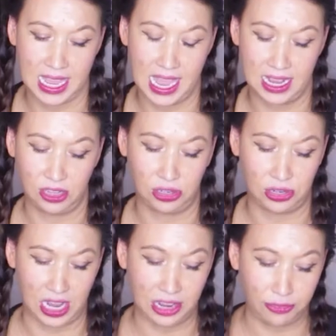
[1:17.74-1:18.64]
handler
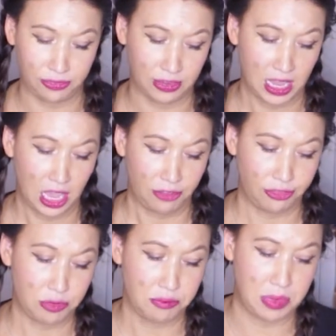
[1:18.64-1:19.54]
knife
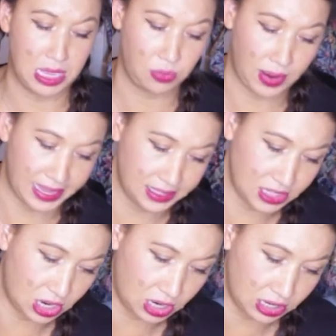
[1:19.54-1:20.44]
from Midwest
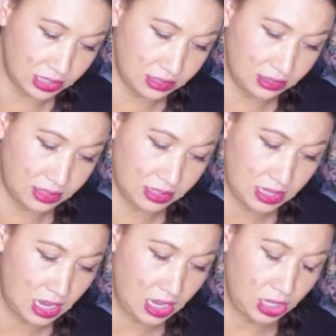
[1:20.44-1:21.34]
Tongs.
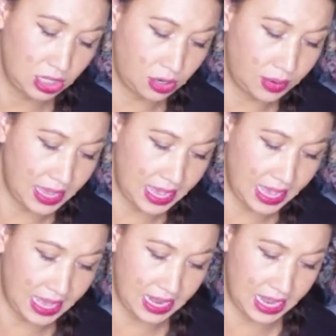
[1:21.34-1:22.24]
Go
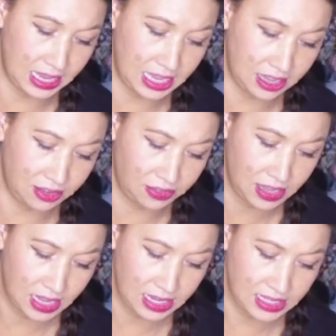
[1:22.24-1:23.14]
ahead and give
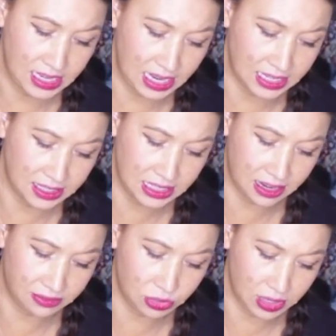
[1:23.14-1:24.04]
Dana
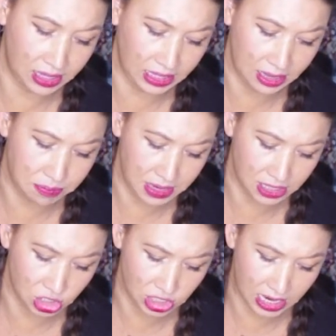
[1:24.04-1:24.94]
Savarelli a
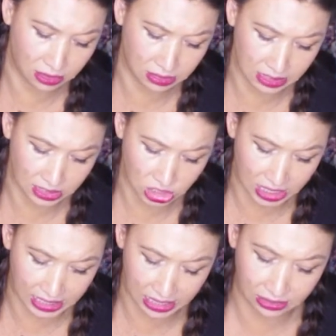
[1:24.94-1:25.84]
big shout and
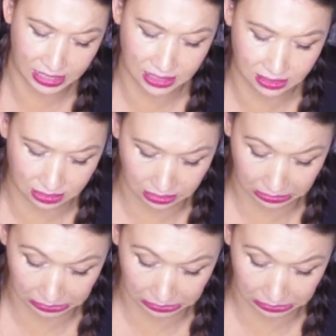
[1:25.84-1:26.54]
check out his